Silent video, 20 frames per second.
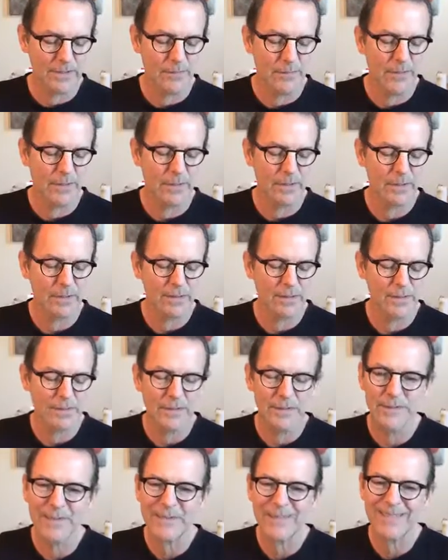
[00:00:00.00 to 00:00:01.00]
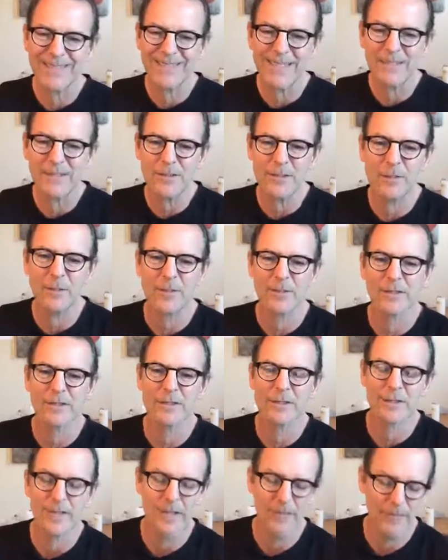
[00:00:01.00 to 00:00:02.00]
because it is sensible to
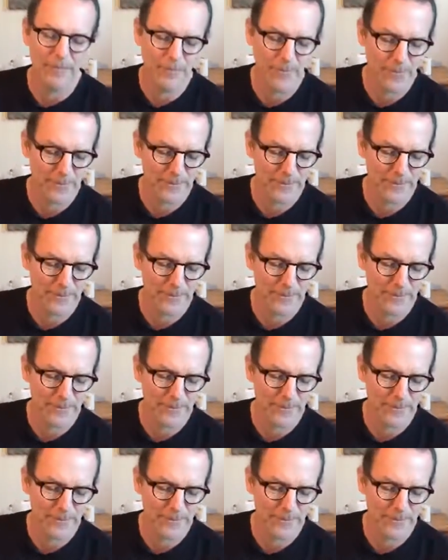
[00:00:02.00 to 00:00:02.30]
them.